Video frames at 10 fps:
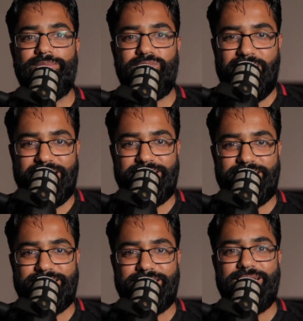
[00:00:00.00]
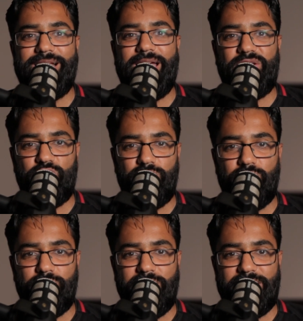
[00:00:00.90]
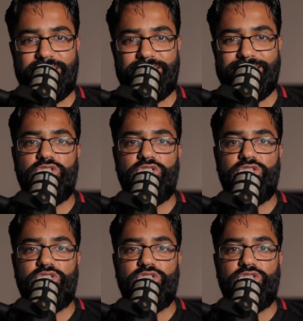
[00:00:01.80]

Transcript: practice, and do more practice.